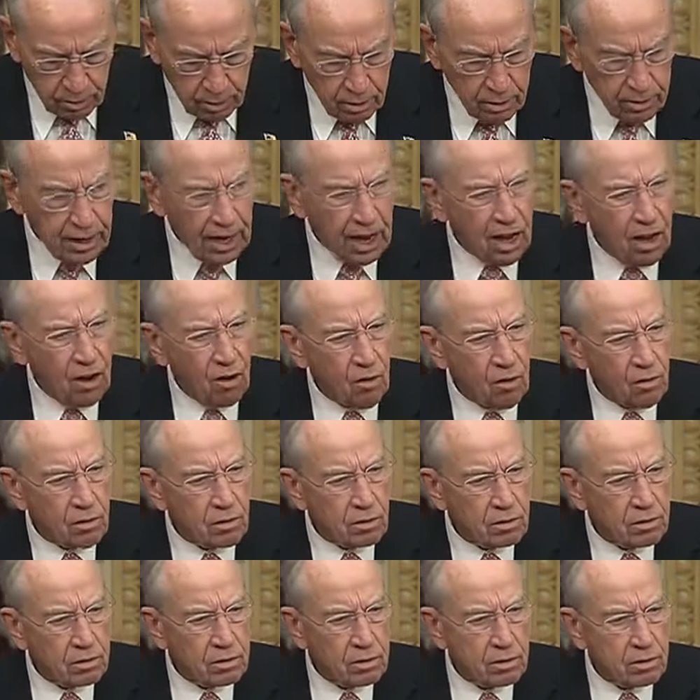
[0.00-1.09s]
Now,
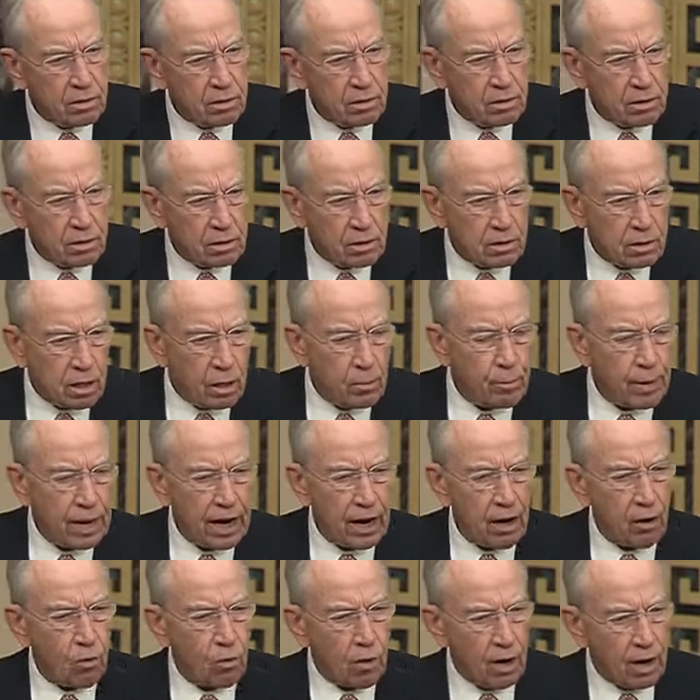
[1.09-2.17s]

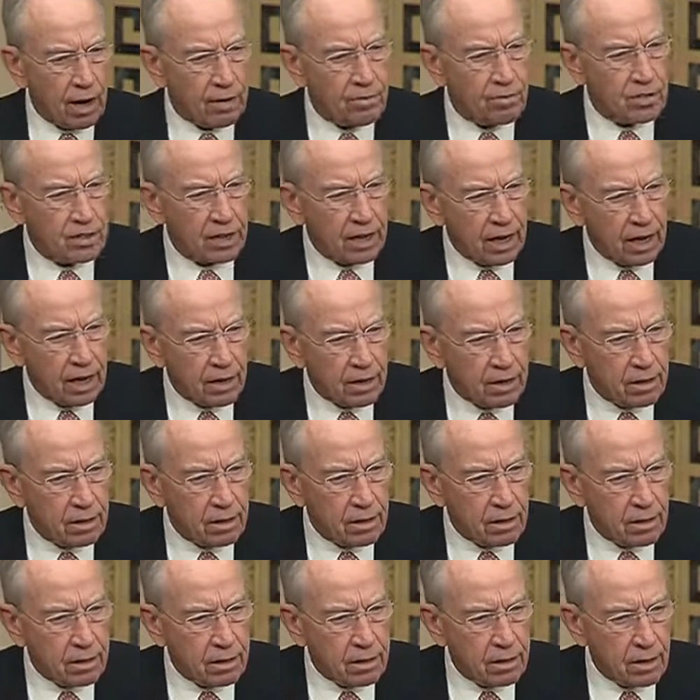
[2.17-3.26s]
compare what I've said,
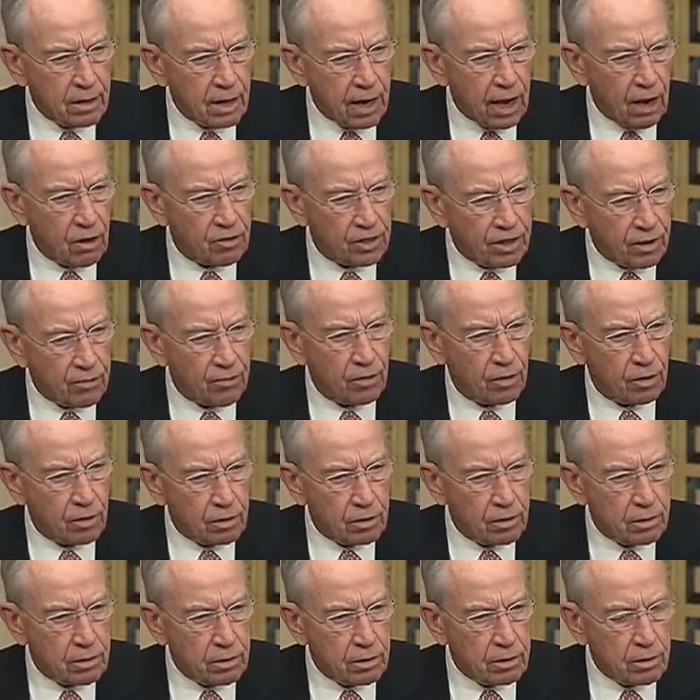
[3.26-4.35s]
how different
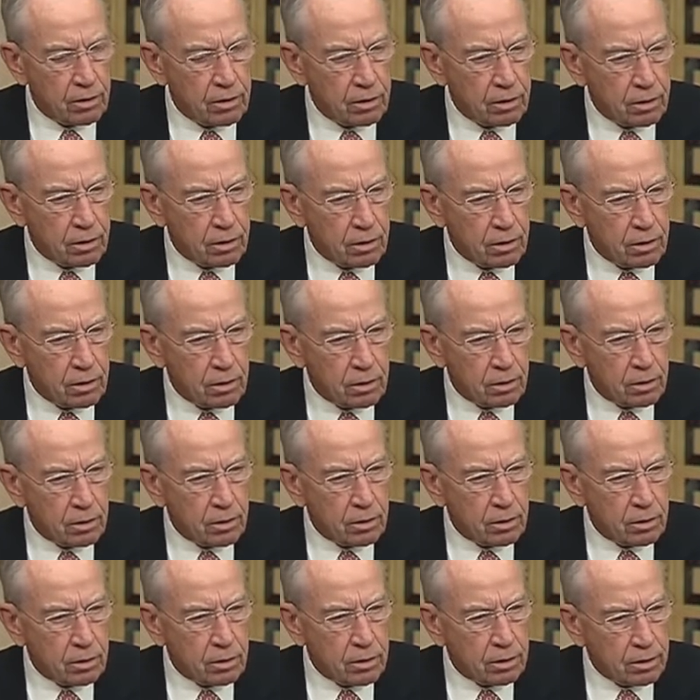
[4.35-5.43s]

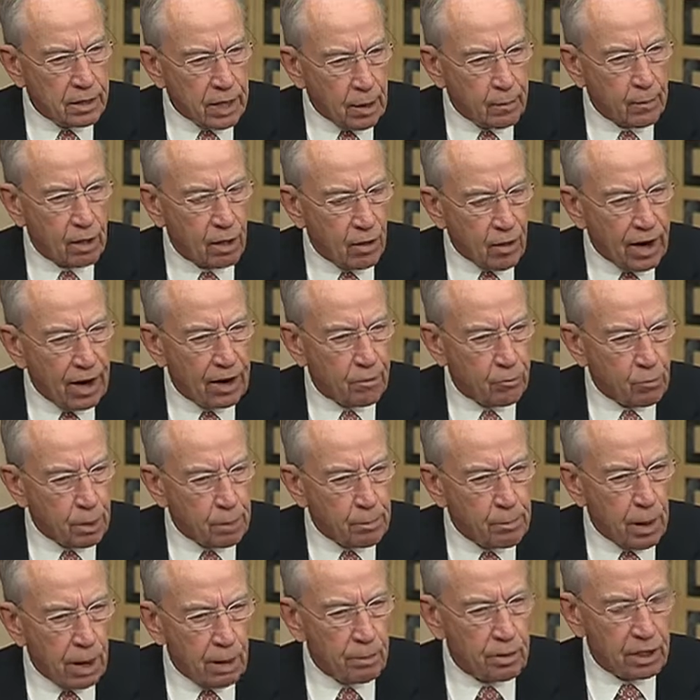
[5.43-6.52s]
Democrat and
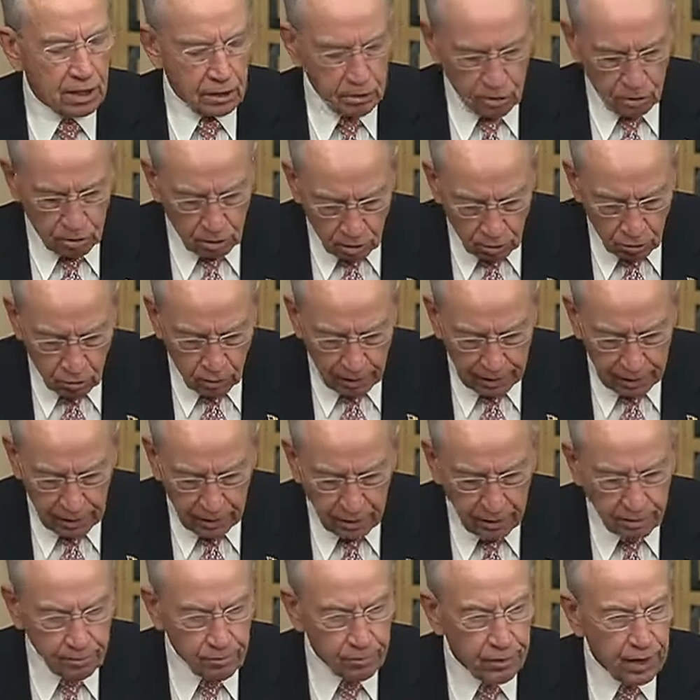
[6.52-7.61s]
Republicans are treated,
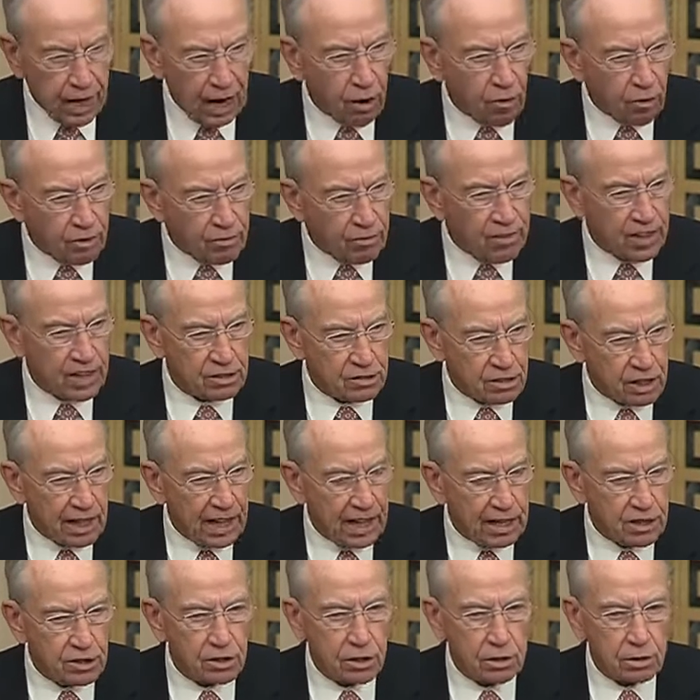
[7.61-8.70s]
how
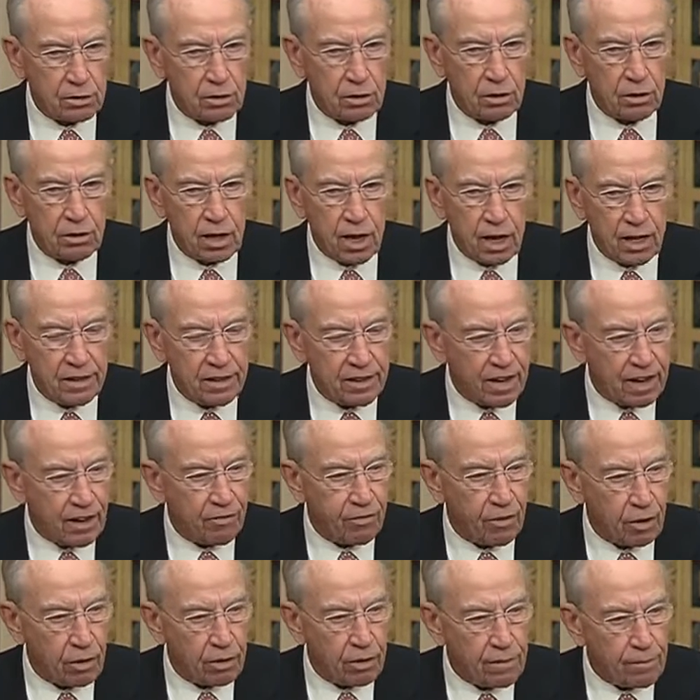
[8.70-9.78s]
investigations are done
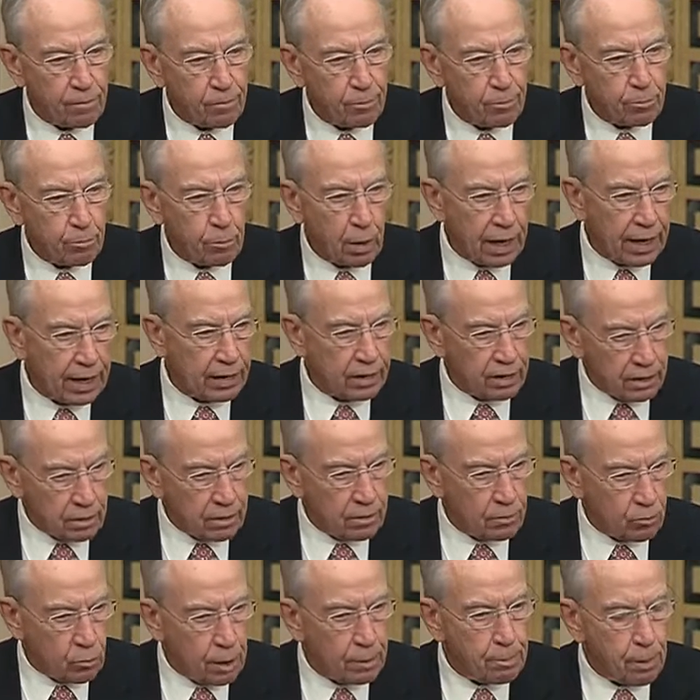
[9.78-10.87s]
different by
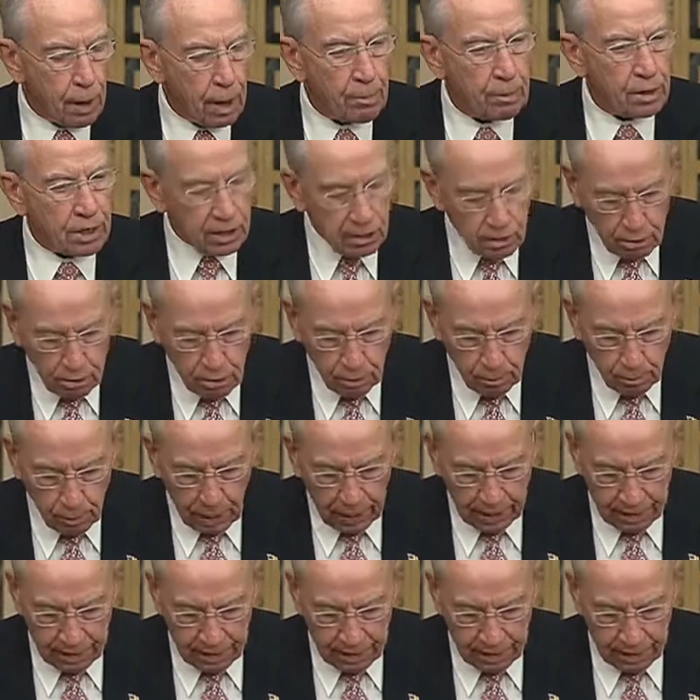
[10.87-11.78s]
Republicans and by